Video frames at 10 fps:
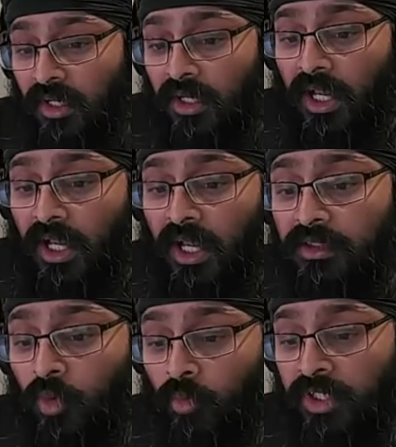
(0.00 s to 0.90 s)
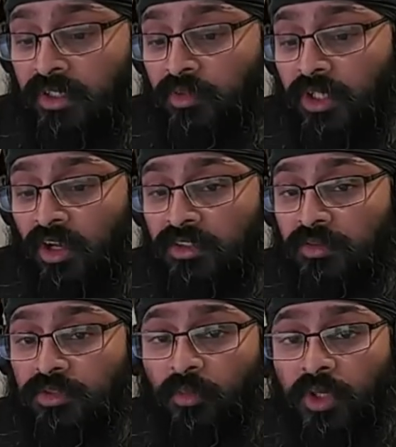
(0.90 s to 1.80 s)
And what we didn't realize was
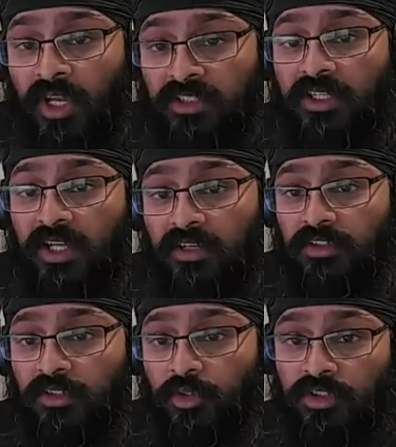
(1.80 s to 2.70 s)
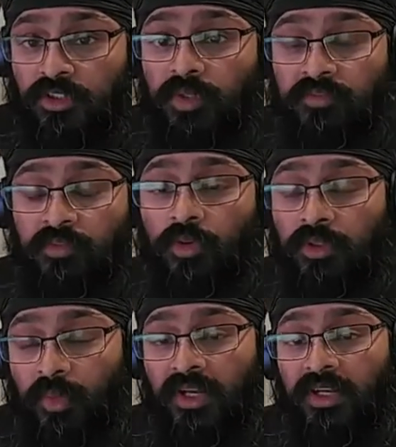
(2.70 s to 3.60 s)
that we actually had a solution before the
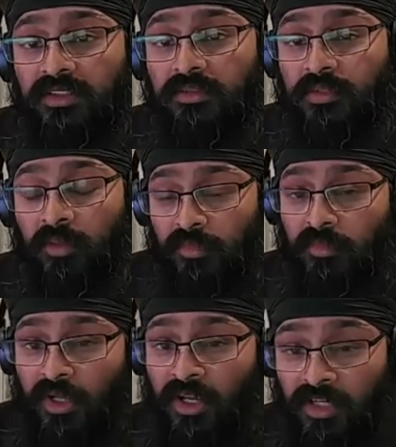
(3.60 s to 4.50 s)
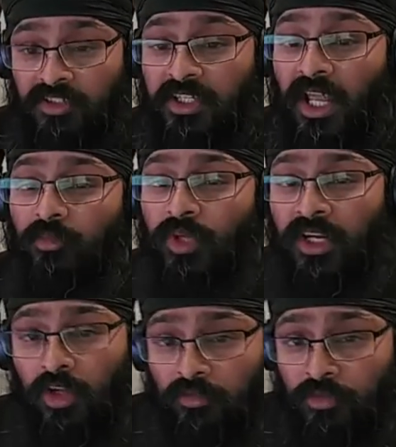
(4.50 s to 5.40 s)
pandemic actually came. We had a
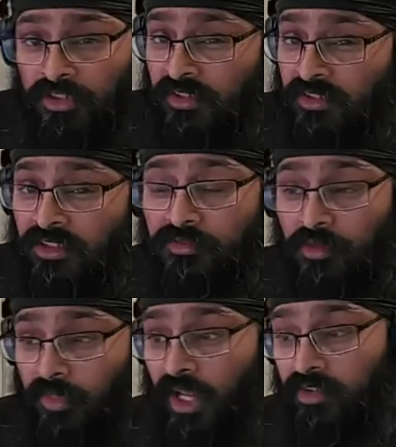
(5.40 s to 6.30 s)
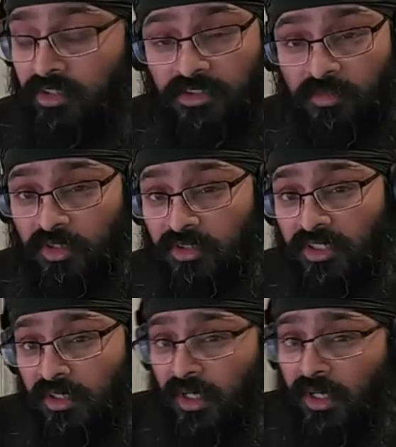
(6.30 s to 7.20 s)
lot of resistance from the heritage
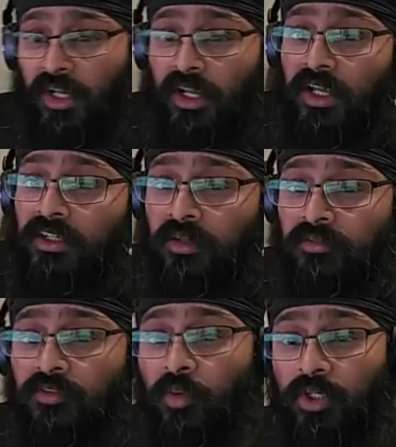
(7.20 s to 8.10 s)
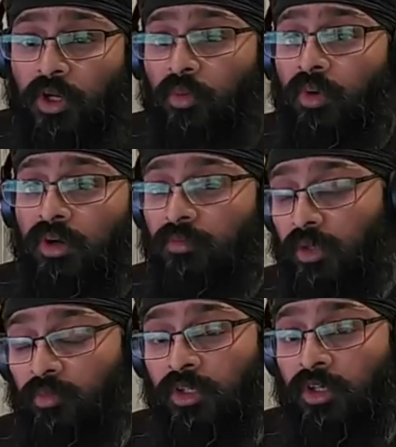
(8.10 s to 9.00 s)
community in terms of, we don't want,
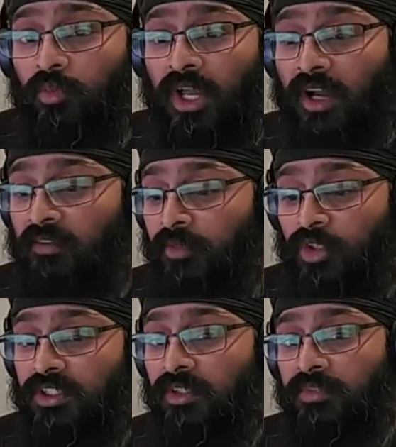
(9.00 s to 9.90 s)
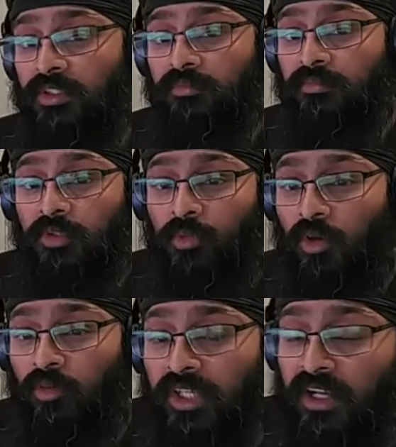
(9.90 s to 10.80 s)
we have museums and we don't
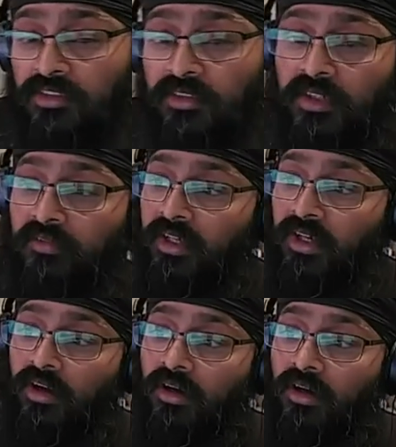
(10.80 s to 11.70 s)
need that stuff in VR.